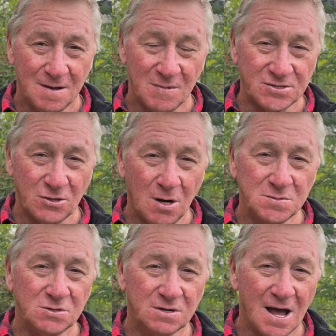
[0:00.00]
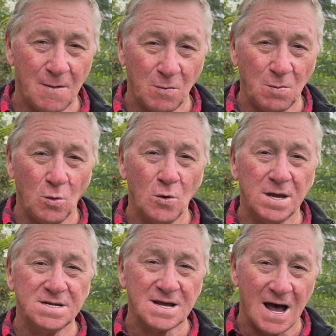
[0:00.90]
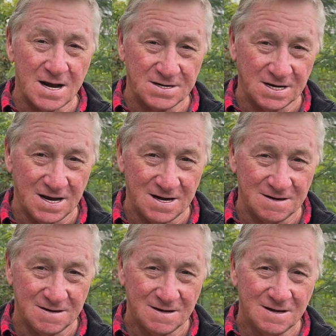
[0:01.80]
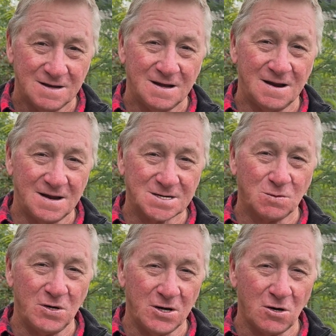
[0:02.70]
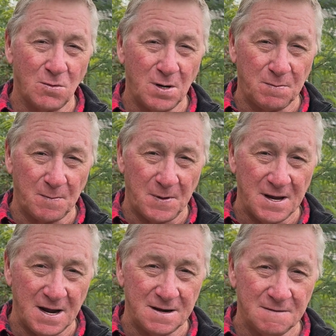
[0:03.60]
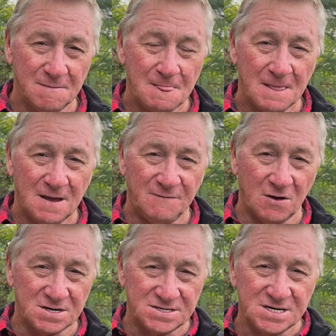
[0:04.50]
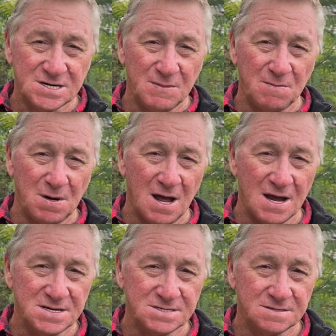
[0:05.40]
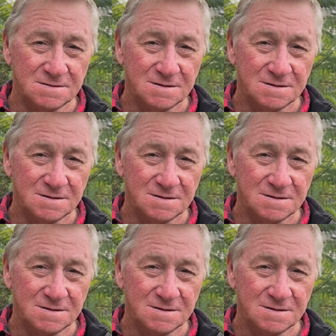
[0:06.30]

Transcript: But times will come when work is harder to get, and that's why you've got to be prepared. If you've got a system in place,